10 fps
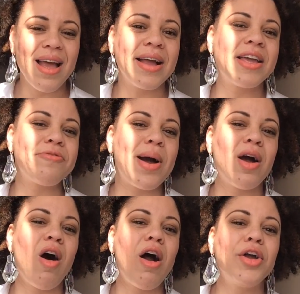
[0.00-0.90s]
I gave my
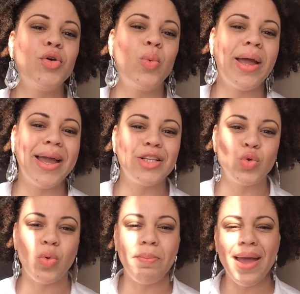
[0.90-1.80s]
heart away
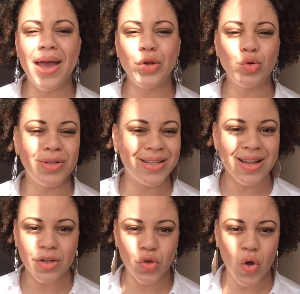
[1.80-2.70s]
to a man who did
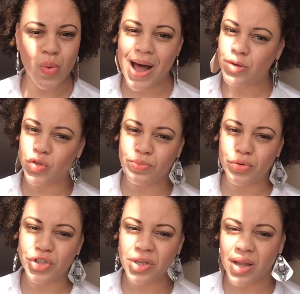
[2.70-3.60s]
not know how to
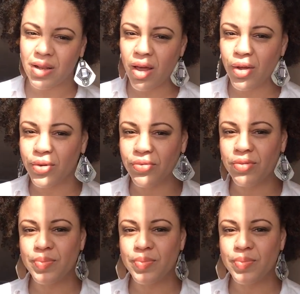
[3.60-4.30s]
appreciate love.